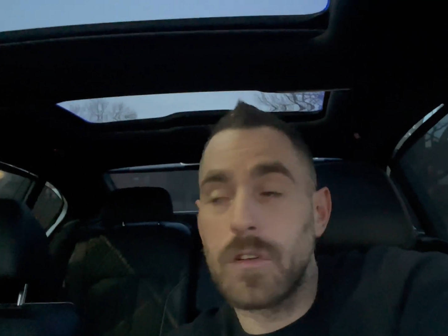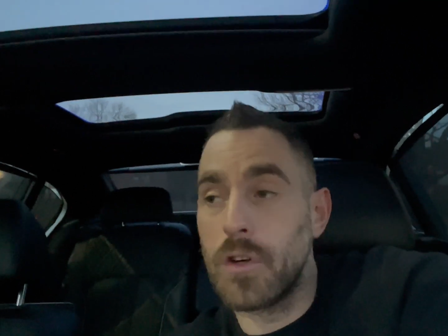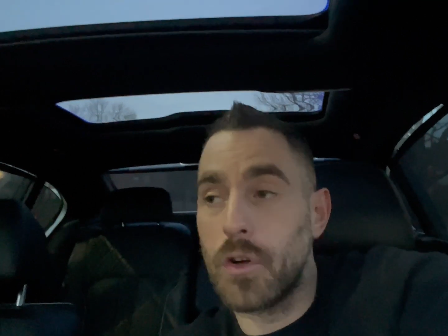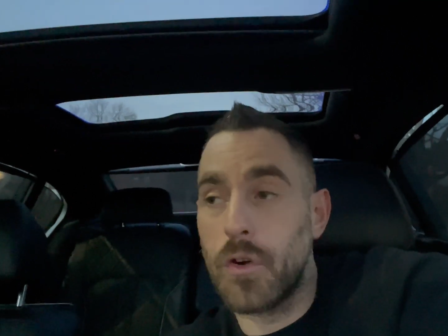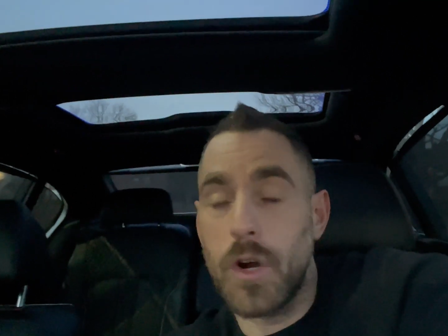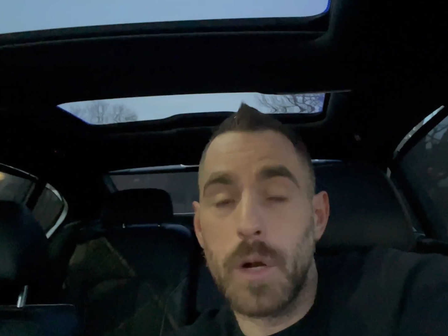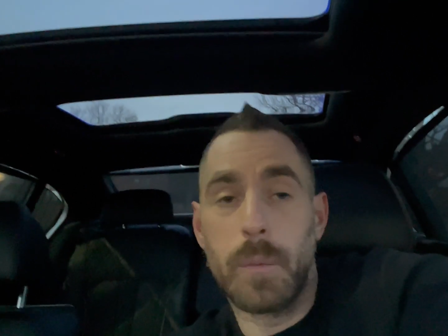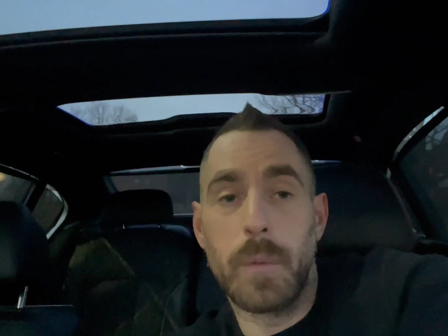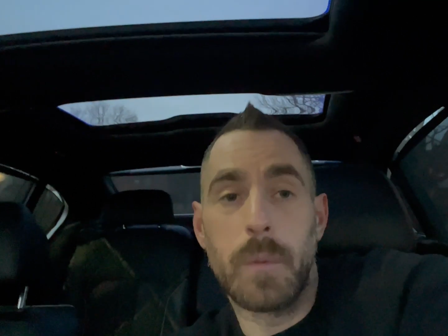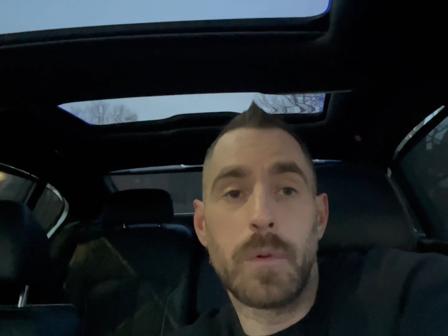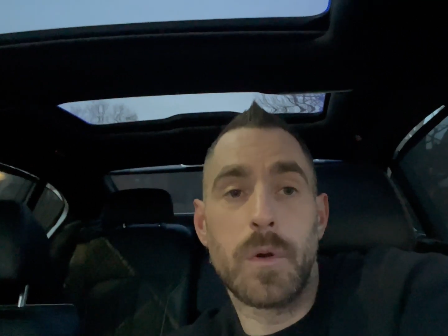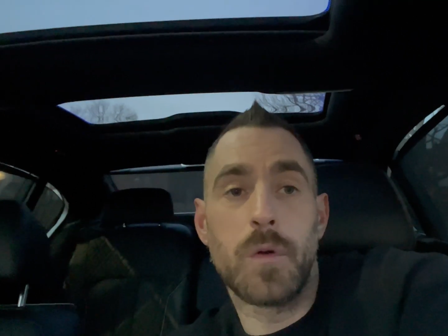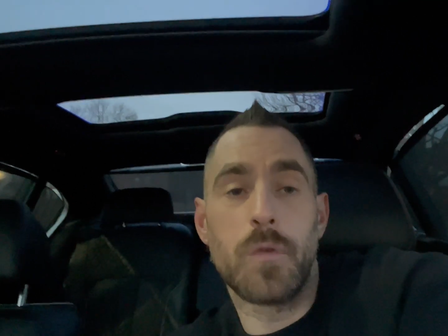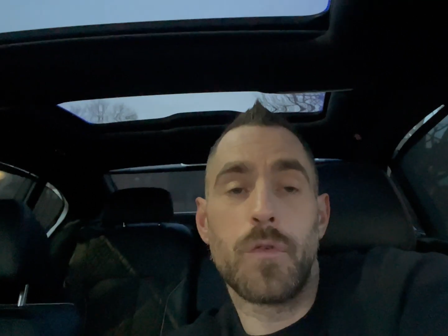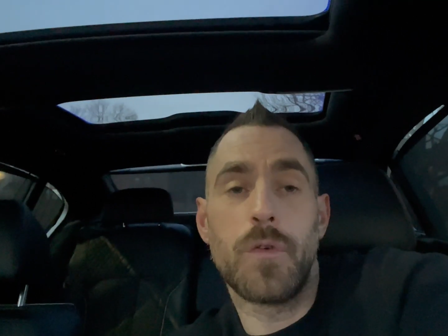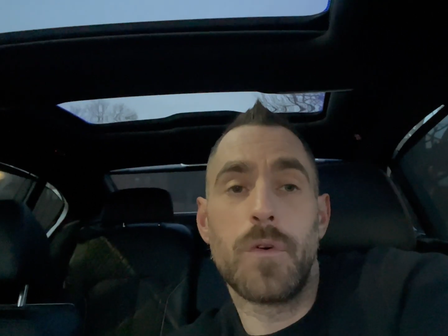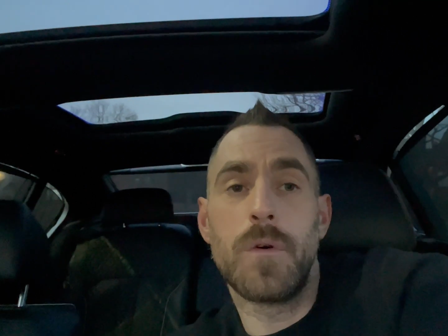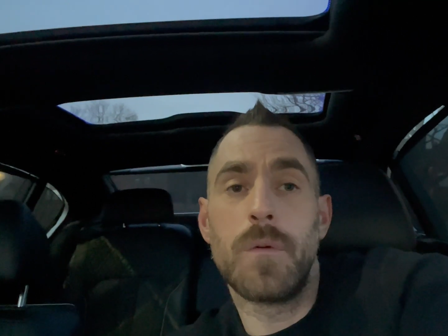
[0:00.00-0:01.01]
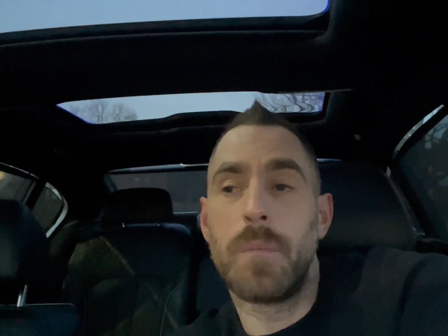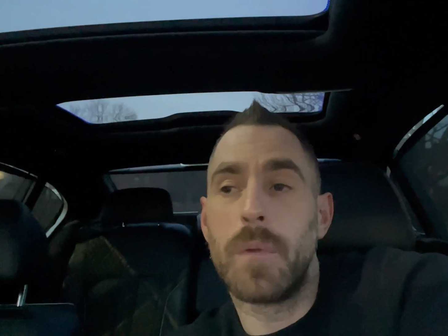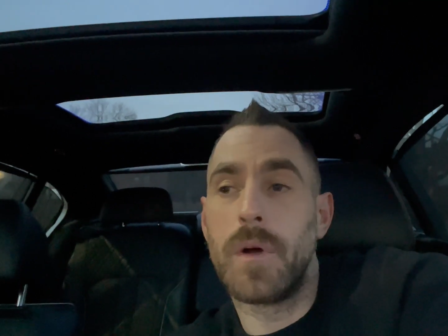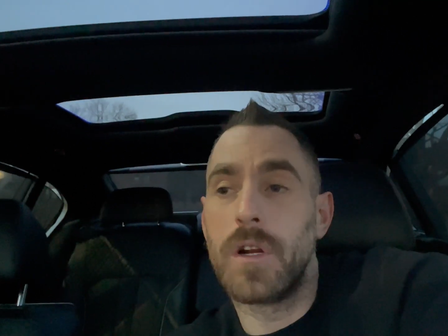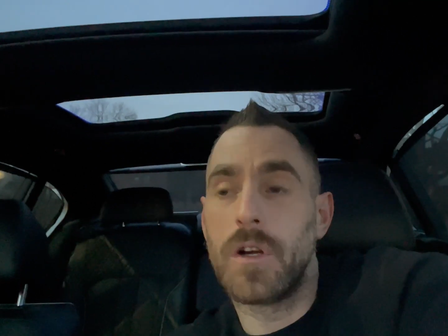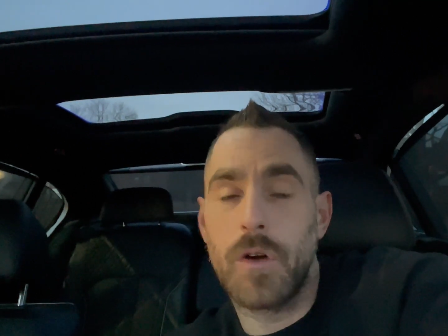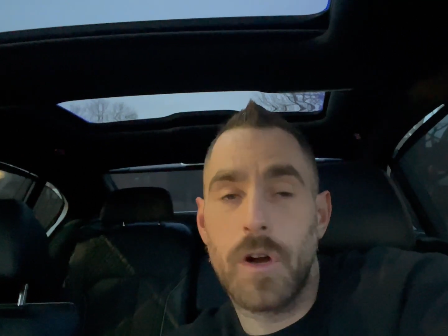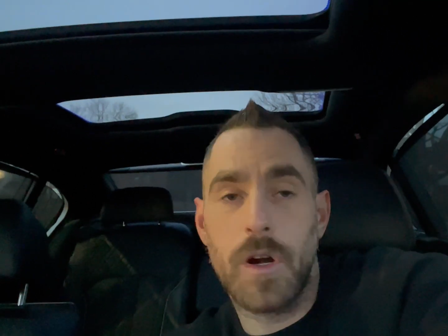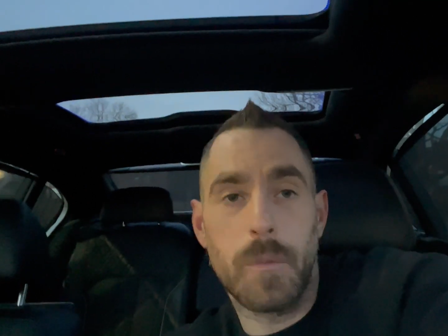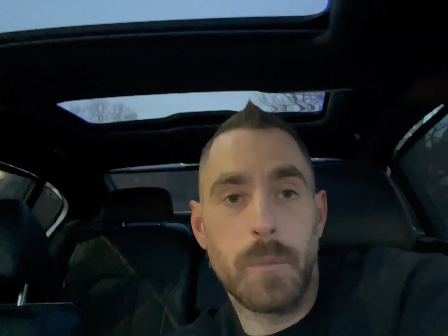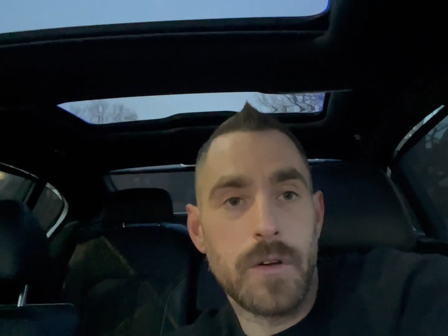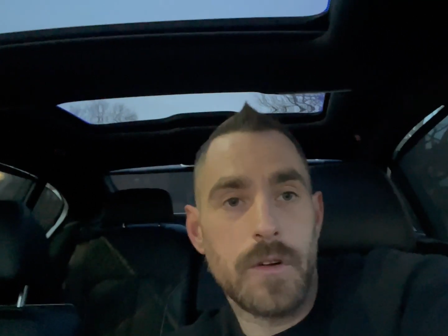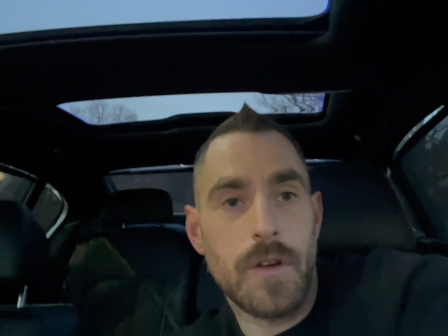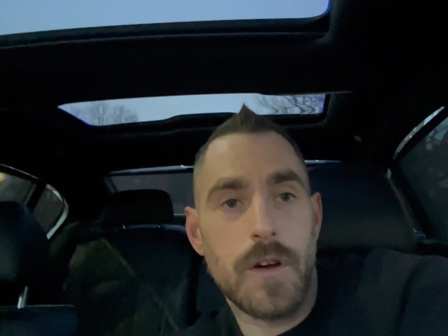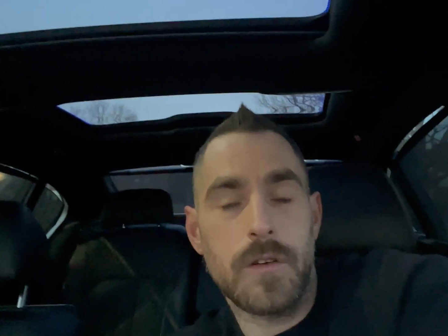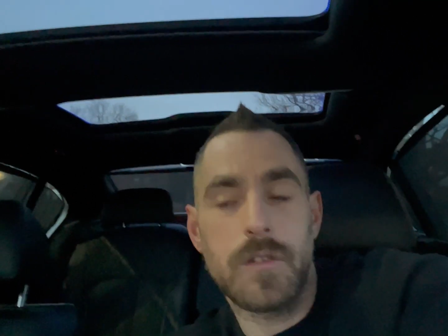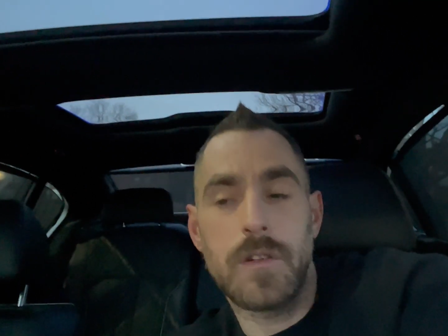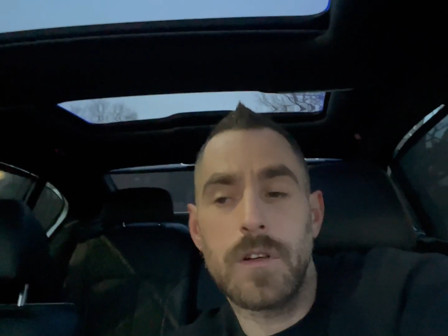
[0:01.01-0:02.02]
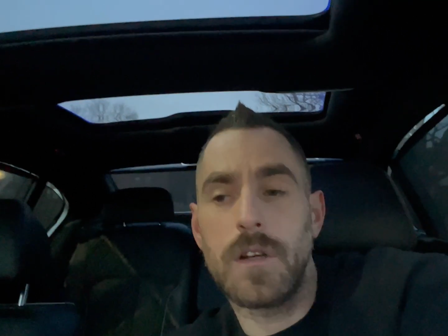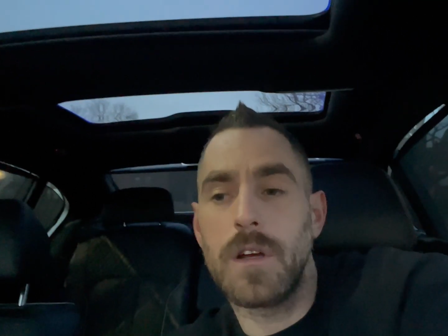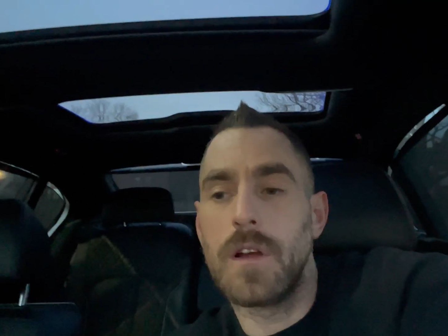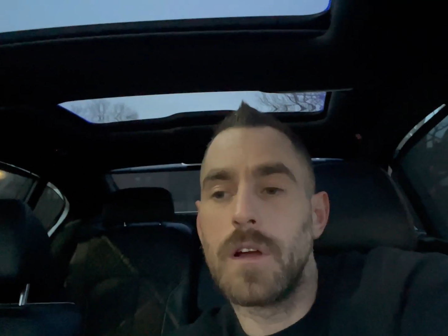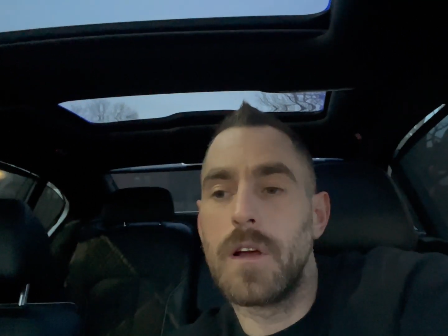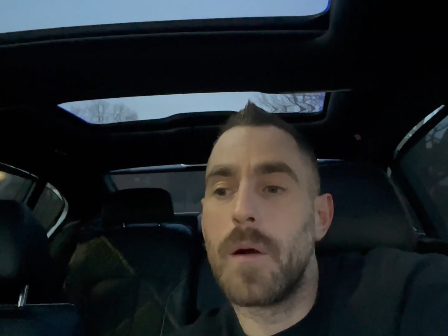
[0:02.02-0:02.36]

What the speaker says: incredibly beautiful, but incredibly toxic.